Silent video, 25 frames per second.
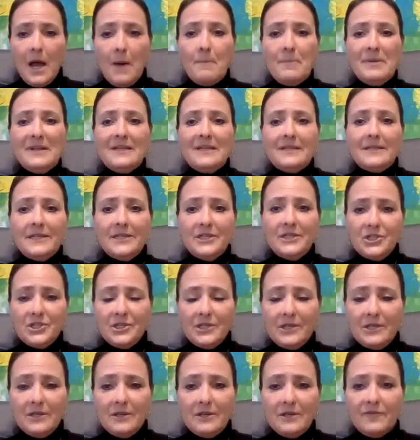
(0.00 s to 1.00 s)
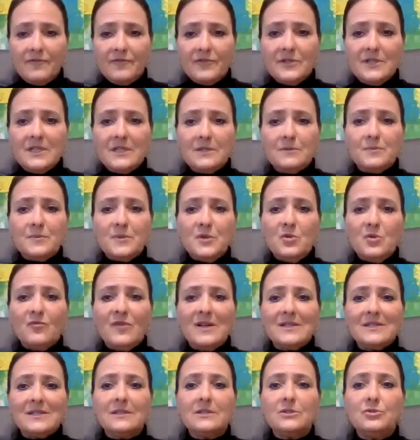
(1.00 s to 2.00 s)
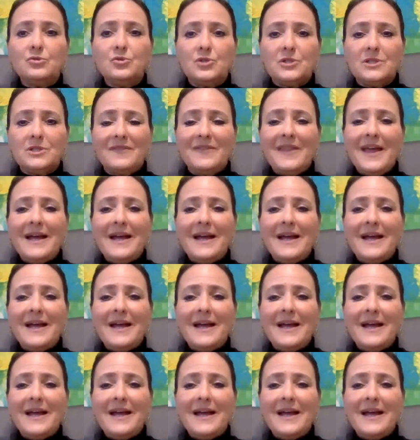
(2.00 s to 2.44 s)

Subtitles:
a petition for dispute resolution.